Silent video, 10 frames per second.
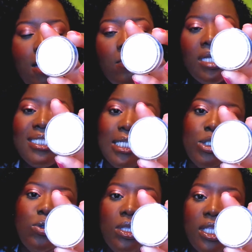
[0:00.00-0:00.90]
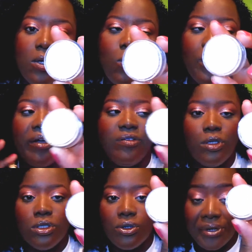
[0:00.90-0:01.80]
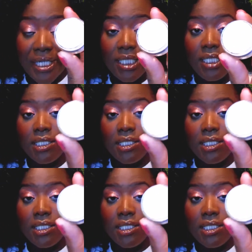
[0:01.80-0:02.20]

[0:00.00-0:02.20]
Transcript: but it's not too thick where it feels greasy,